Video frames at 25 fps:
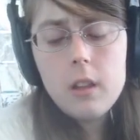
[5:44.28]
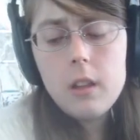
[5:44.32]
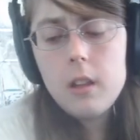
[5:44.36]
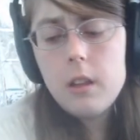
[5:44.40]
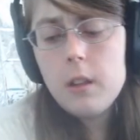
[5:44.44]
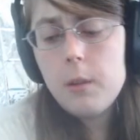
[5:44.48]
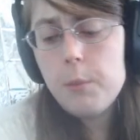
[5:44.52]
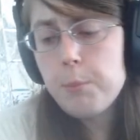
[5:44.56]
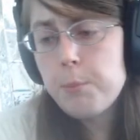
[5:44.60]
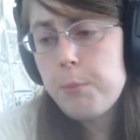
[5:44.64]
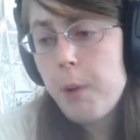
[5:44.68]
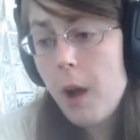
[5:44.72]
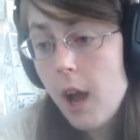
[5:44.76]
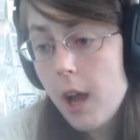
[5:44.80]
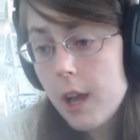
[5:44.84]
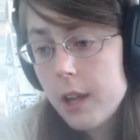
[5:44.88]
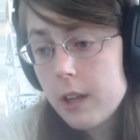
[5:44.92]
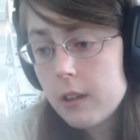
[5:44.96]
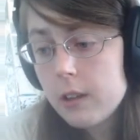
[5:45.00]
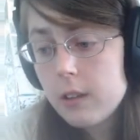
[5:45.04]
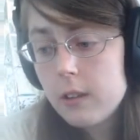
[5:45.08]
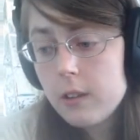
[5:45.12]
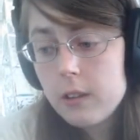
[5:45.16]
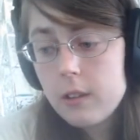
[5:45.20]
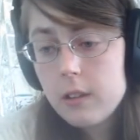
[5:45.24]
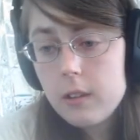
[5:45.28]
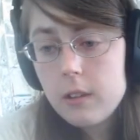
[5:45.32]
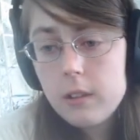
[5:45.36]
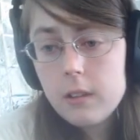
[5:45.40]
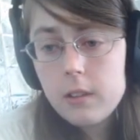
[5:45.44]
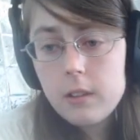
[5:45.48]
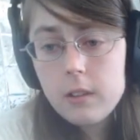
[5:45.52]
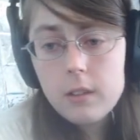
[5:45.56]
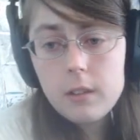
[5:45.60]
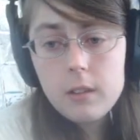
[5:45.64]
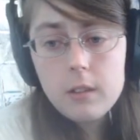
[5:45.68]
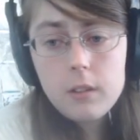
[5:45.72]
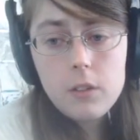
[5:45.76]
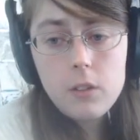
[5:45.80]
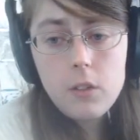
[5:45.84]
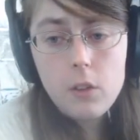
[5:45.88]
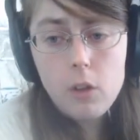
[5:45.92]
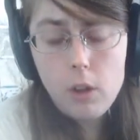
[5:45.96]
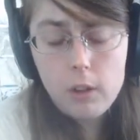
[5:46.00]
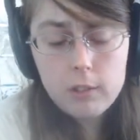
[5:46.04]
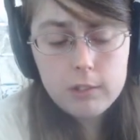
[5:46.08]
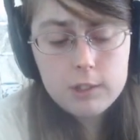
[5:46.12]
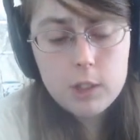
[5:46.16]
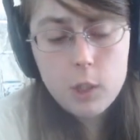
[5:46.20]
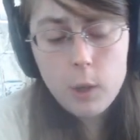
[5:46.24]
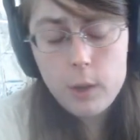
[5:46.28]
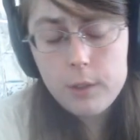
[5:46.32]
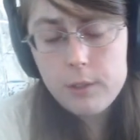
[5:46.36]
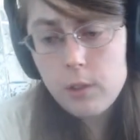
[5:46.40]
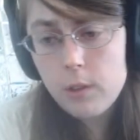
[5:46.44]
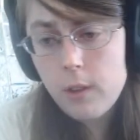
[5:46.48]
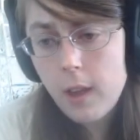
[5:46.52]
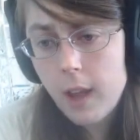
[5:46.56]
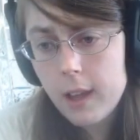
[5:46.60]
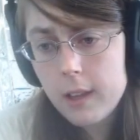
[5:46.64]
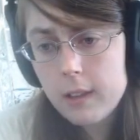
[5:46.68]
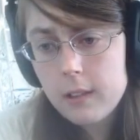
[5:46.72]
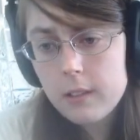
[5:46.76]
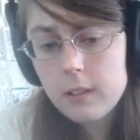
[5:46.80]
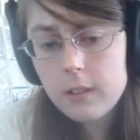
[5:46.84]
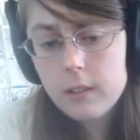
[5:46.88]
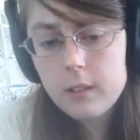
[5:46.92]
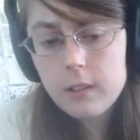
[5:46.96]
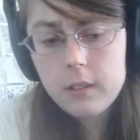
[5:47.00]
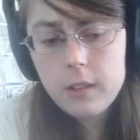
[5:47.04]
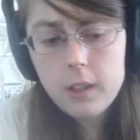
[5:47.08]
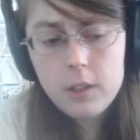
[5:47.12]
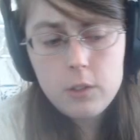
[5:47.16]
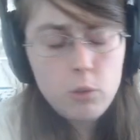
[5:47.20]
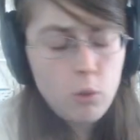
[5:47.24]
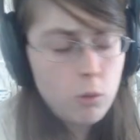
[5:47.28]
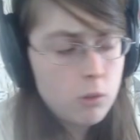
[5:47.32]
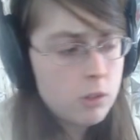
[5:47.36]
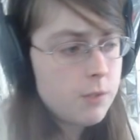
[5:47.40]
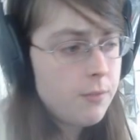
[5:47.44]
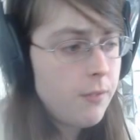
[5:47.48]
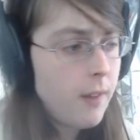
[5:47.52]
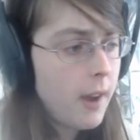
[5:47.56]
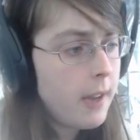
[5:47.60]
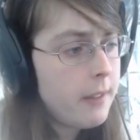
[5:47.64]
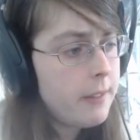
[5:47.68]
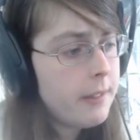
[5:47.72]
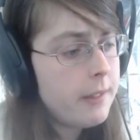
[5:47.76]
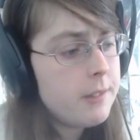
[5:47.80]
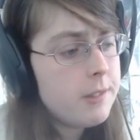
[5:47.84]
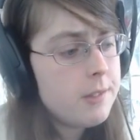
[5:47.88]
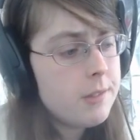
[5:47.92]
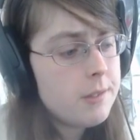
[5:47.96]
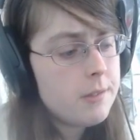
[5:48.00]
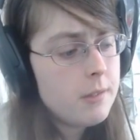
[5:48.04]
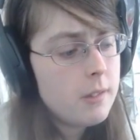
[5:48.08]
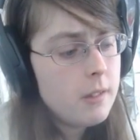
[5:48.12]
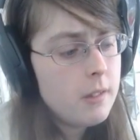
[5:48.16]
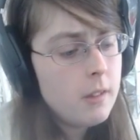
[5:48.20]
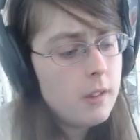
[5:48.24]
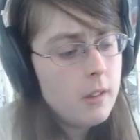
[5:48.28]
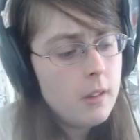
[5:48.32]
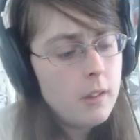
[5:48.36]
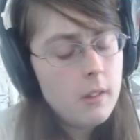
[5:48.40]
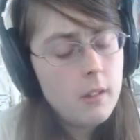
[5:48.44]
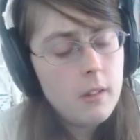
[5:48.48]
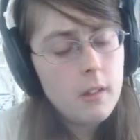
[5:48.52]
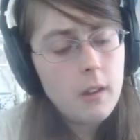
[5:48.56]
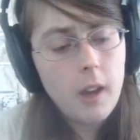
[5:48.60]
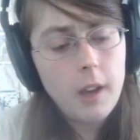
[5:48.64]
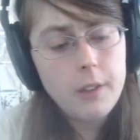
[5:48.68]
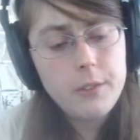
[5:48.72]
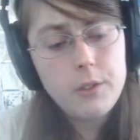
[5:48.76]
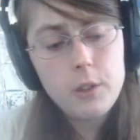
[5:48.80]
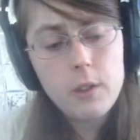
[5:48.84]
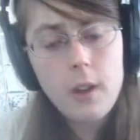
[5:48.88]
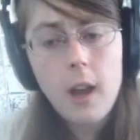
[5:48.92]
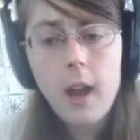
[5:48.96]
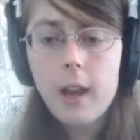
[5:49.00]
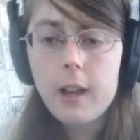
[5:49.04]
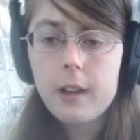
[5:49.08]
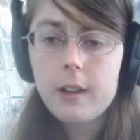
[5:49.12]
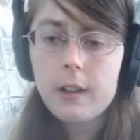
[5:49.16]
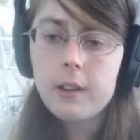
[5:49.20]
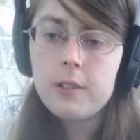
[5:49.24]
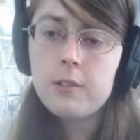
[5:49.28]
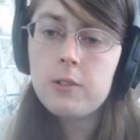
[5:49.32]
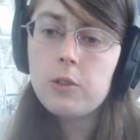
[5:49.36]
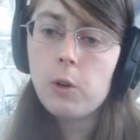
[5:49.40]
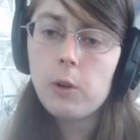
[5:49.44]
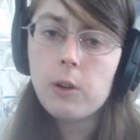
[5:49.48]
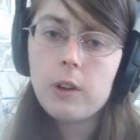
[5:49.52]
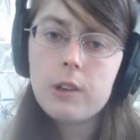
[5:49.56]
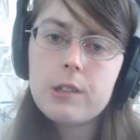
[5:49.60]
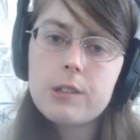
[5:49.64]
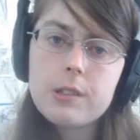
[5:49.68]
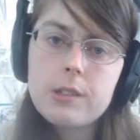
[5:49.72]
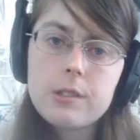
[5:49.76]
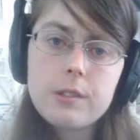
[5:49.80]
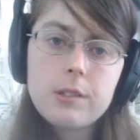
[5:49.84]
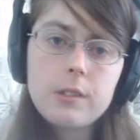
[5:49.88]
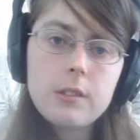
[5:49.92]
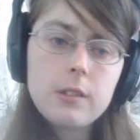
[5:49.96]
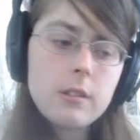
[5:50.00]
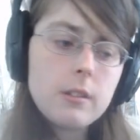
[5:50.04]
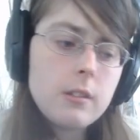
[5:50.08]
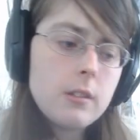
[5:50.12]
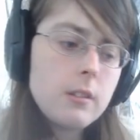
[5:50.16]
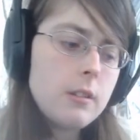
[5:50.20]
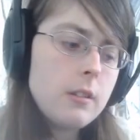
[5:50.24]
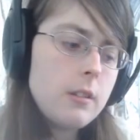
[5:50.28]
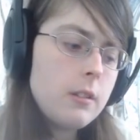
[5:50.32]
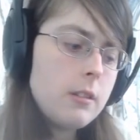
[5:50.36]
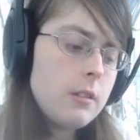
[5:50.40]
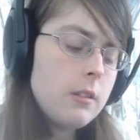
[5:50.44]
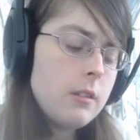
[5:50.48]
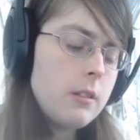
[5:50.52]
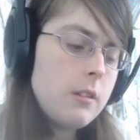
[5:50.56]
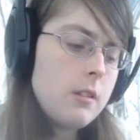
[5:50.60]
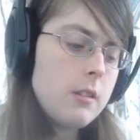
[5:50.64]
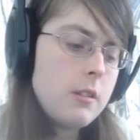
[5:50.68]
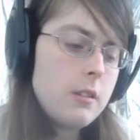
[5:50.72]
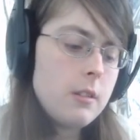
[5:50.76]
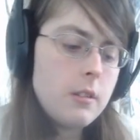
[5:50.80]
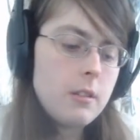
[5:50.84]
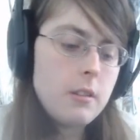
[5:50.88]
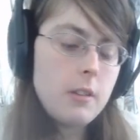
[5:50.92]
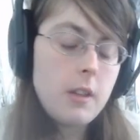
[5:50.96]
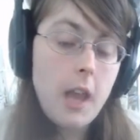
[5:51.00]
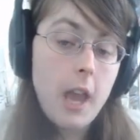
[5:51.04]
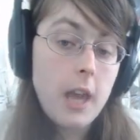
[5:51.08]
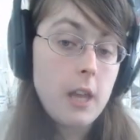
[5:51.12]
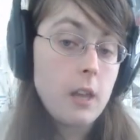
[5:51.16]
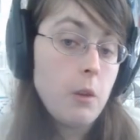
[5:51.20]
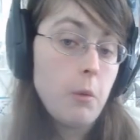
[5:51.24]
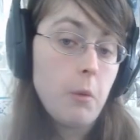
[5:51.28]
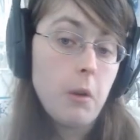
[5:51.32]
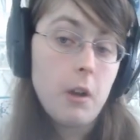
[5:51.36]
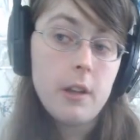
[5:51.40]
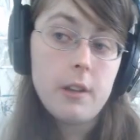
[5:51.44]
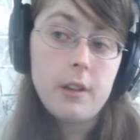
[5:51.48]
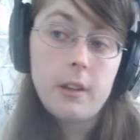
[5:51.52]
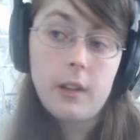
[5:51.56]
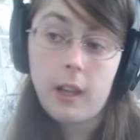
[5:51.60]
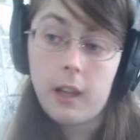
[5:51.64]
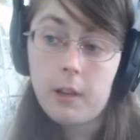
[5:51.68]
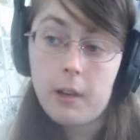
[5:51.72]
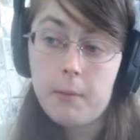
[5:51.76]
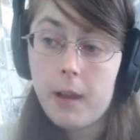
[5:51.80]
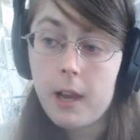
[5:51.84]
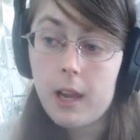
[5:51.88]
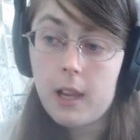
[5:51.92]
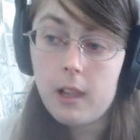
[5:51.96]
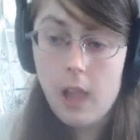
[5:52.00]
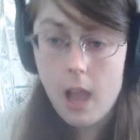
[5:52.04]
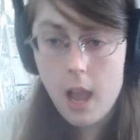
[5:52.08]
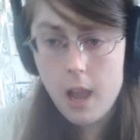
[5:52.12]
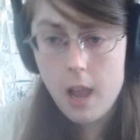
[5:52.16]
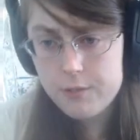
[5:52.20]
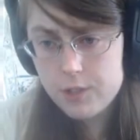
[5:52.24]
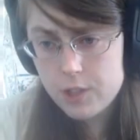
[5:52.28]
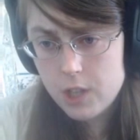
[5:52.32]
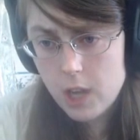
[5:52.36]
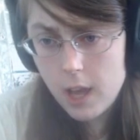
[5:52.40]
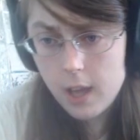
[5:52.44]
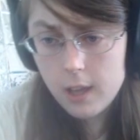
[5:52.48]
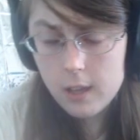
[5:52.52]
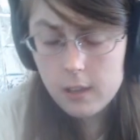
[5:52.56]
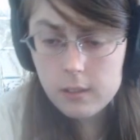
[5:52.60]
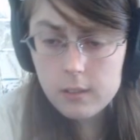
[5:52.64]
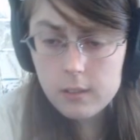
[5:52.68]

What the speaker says: But also, I do not endorse violence. I do not endorse anyone in my live chat